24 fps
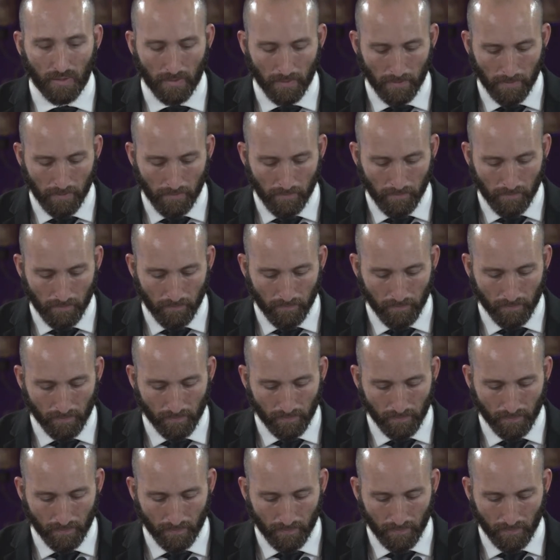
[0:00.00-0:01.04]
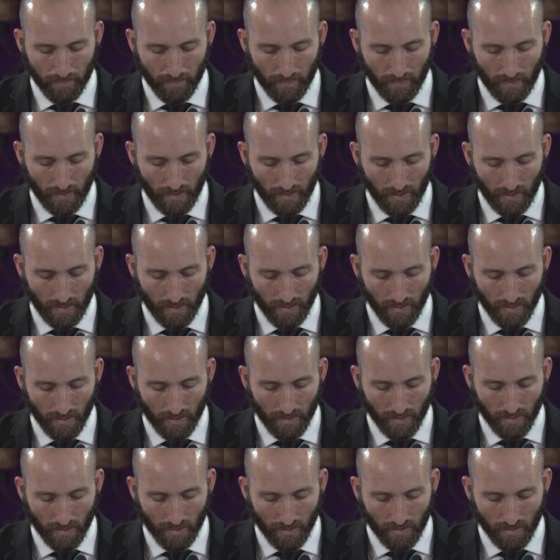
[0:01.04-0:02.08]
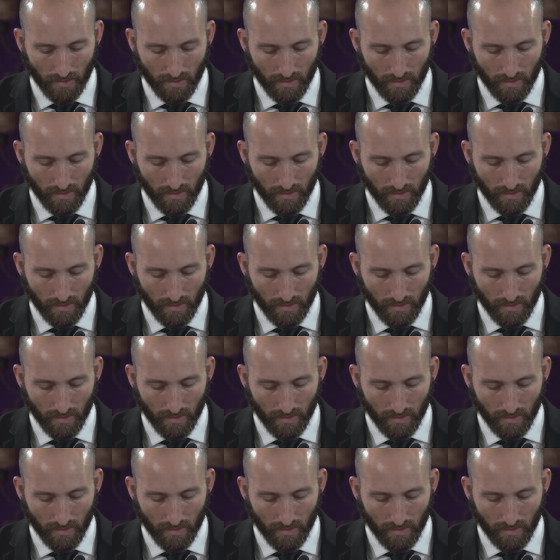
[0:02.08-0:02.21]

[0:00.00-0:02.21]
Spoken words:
[no speech]